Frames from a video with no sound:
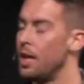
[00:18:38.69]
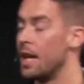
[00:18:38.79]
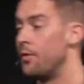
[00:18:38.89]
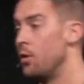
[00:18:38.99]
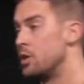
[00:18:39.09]

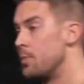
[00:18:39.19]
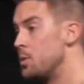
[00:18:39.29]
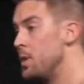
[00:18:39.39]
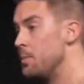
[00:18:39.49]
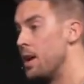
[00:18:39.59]
Like if it was up to
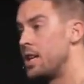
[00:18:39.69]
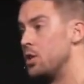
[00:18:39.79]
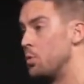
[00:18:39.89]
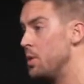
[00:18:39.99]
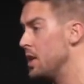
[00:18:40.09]
me, my
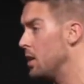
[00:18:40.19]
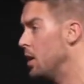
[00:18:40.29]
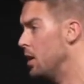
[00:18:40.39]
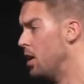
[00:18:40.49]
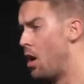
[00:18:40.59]
kids would be in
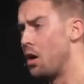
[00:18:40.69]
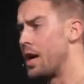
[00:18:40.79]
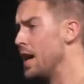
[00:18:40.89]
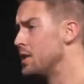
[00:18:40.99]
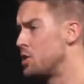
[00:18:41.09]
all
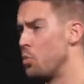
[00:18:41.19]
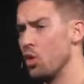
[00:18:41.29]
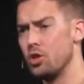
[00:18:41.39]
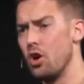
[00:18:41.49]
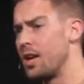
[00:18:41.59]
kinds of
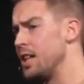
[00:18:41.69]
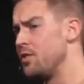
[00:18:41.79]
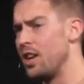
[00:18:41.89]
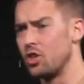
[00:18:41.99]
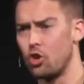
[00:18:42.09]
sports, all kinds
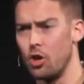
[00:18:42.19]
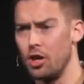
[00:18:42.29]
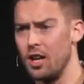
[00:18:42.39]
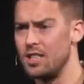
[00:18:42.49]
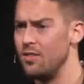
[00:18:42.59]
of
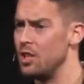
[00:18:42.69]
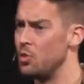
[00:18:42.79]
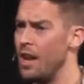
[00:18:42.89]
extracurricular activities.